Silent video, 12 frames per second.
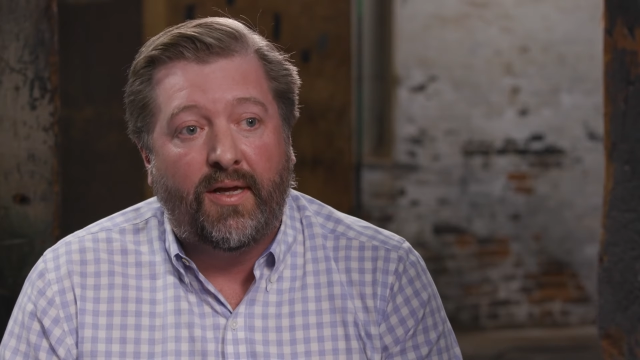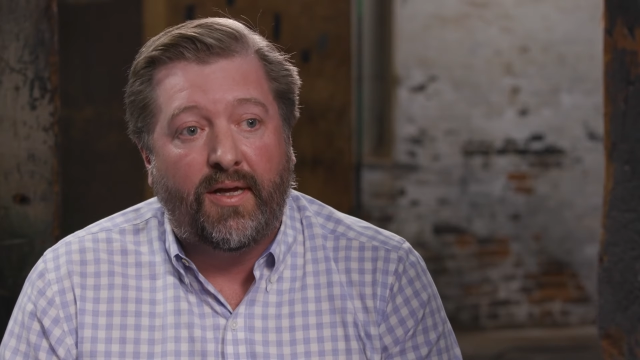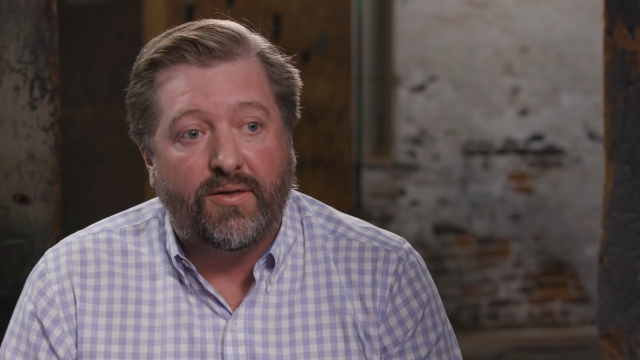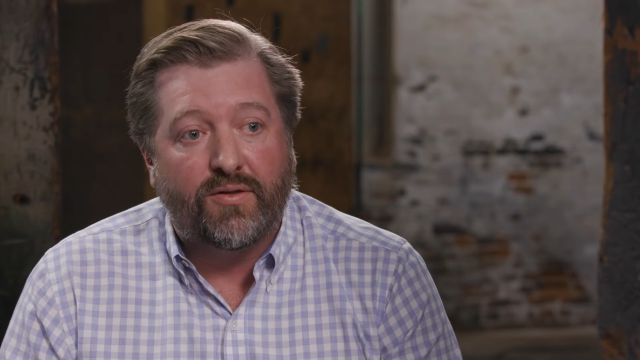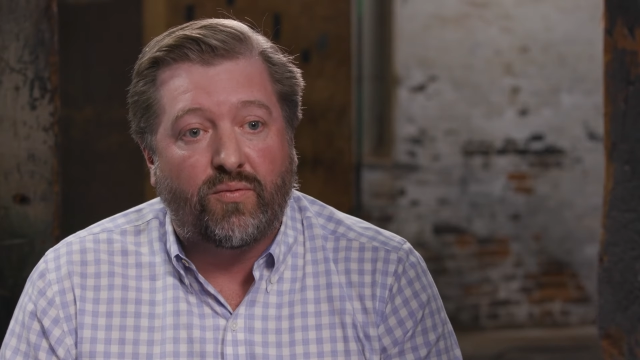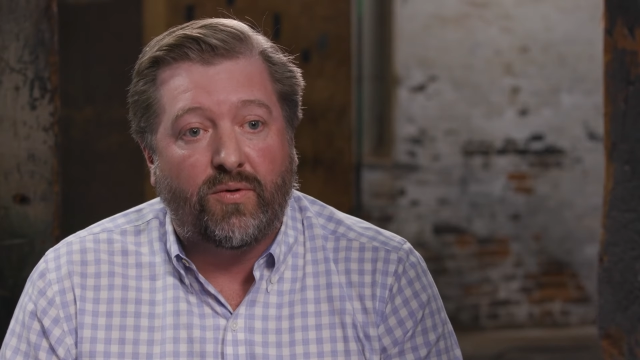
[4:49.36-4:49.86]

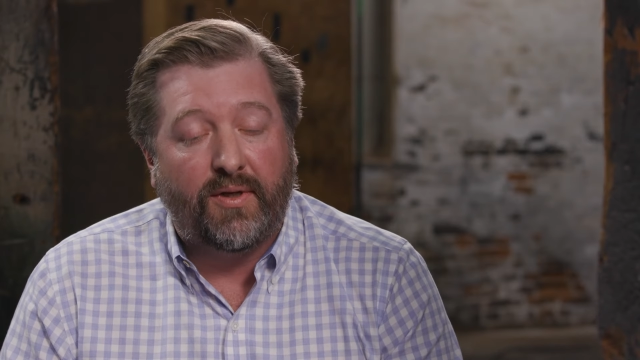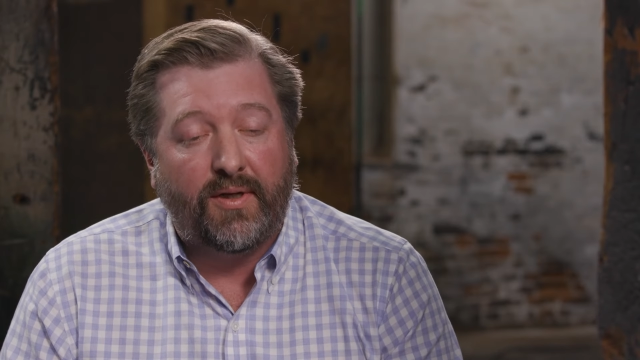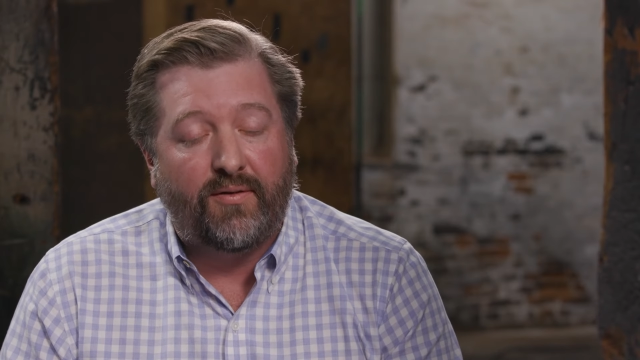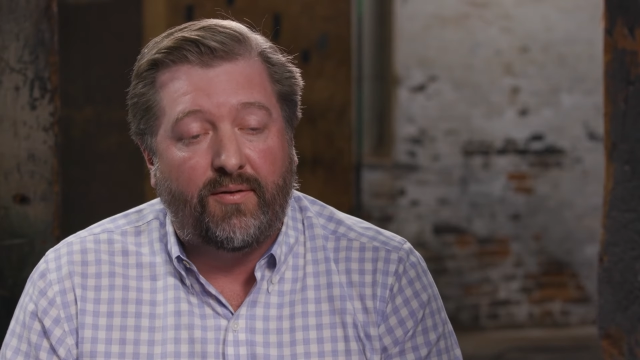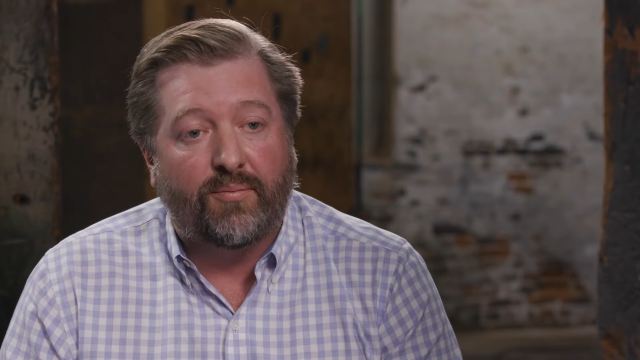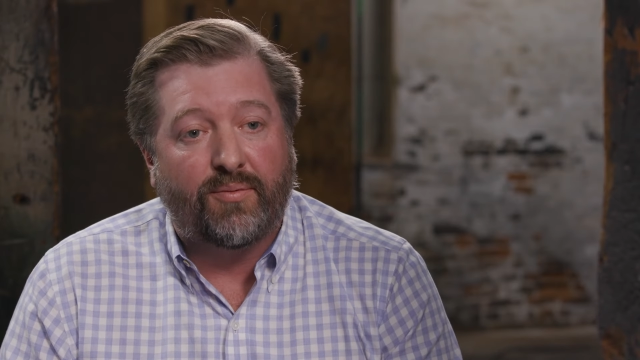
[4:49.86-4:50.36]
is
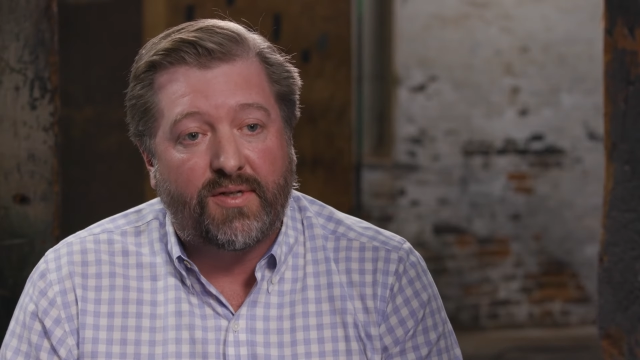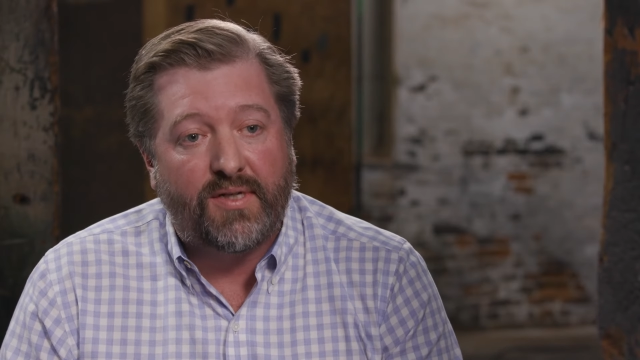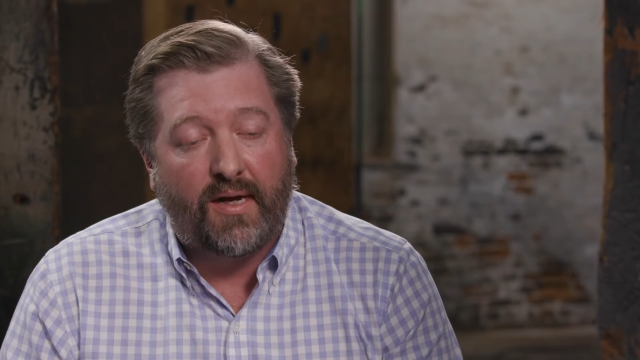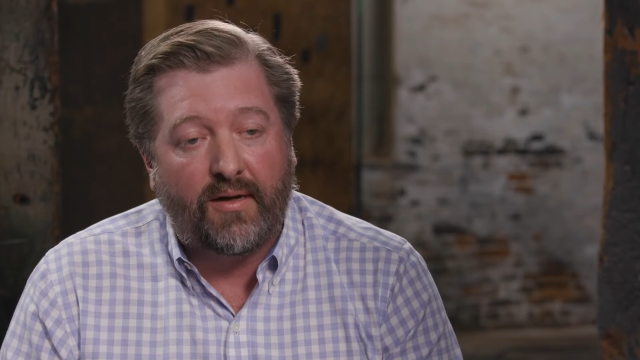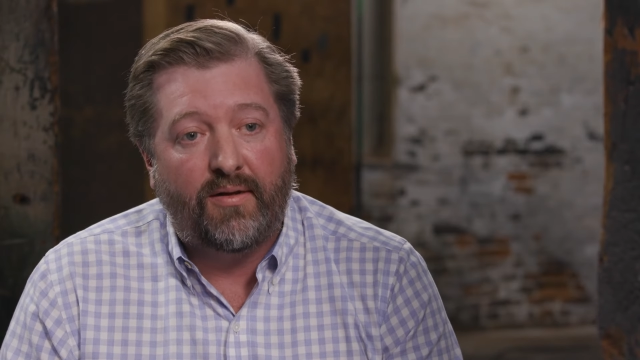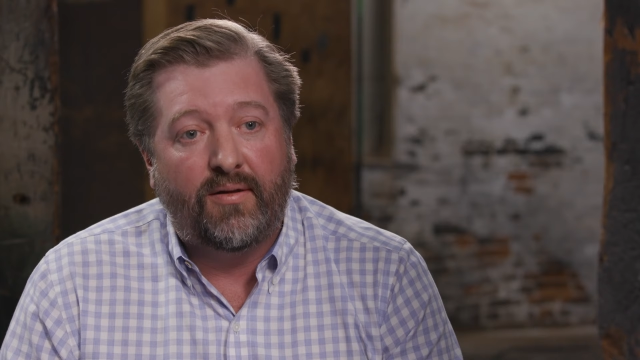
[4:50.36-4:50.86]
really to
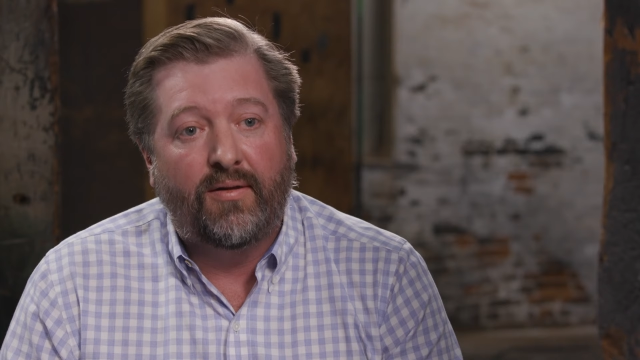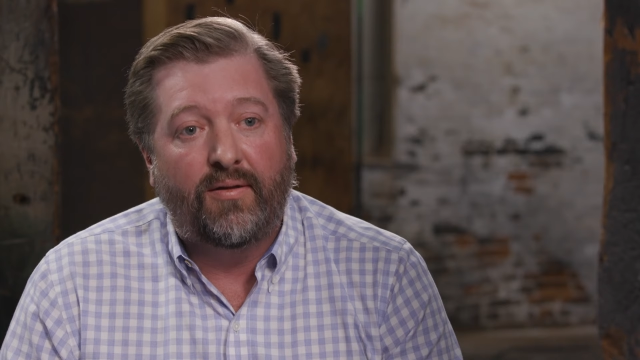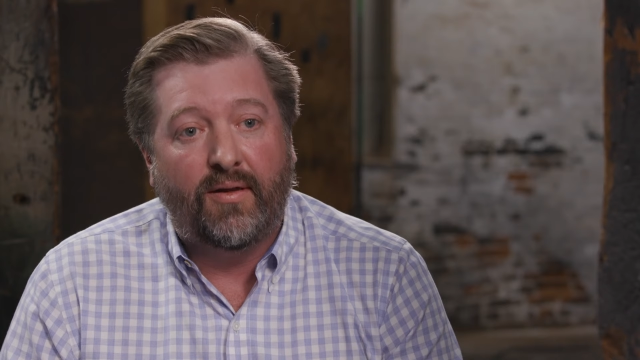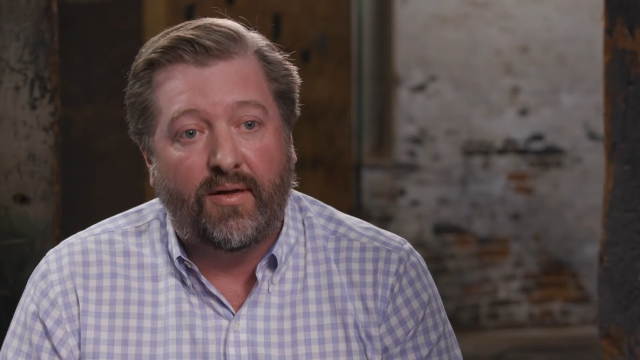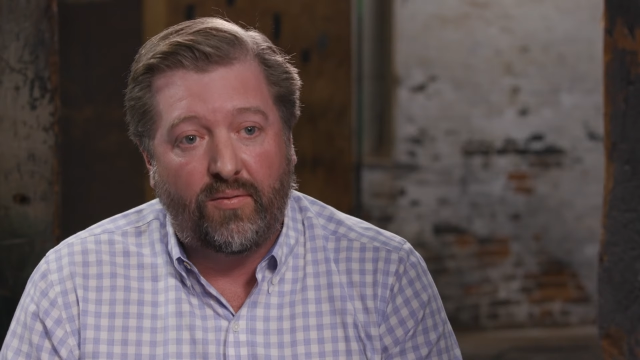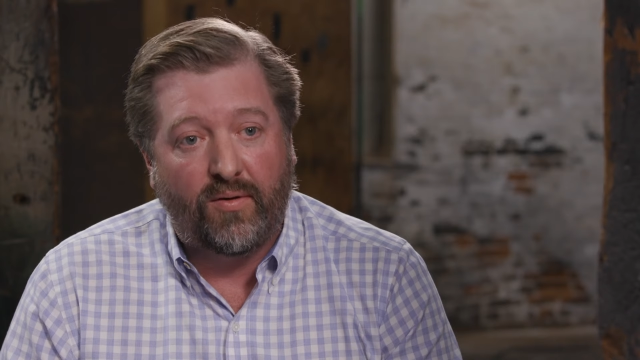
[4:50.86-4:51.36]
protect
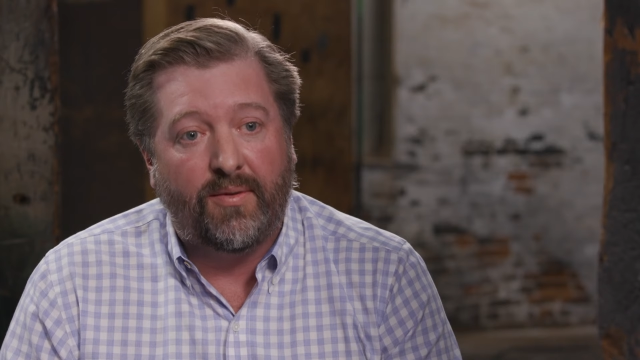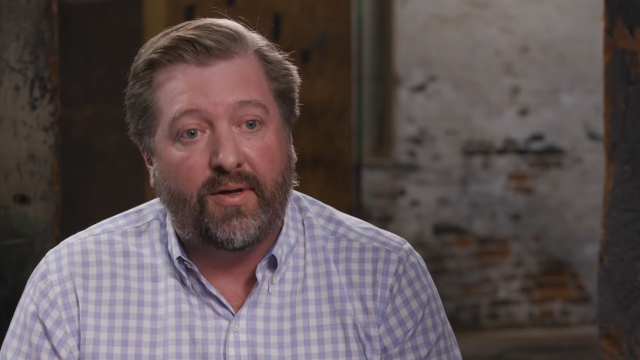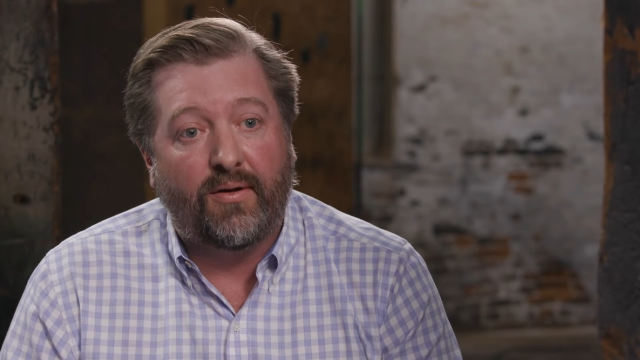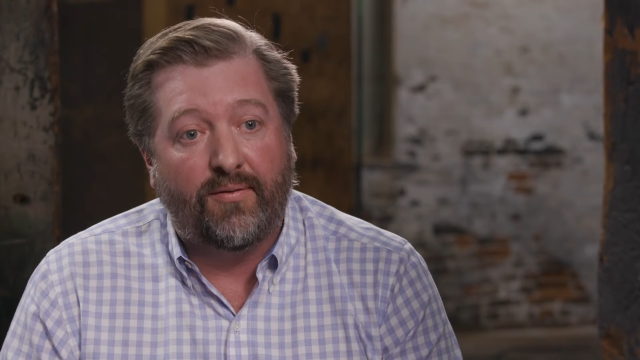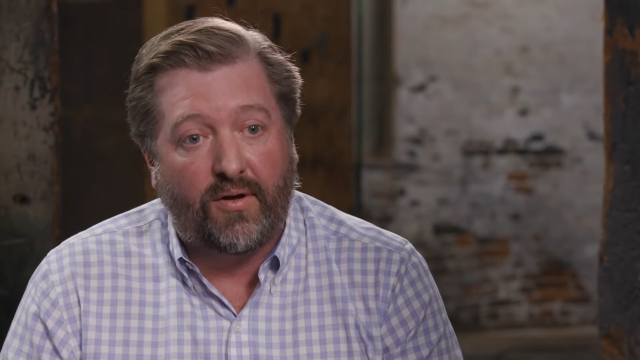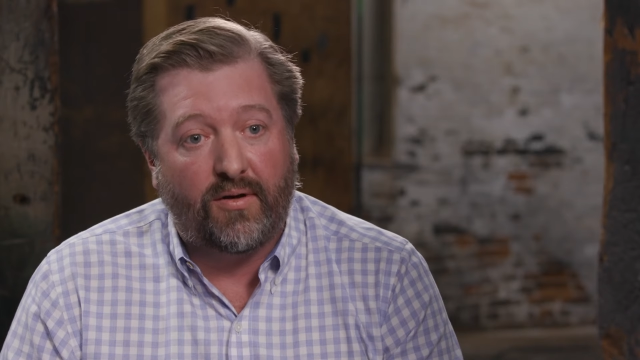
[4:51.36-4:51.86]
the
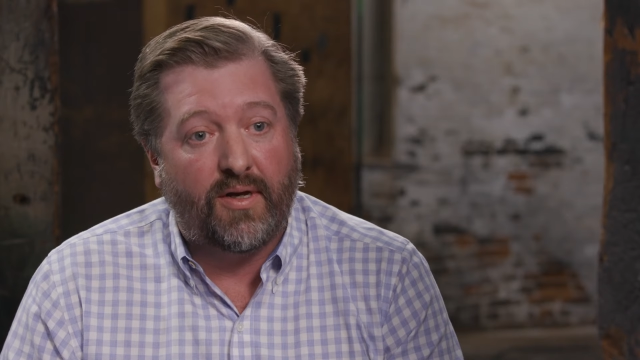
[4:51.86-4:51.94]
equipment of our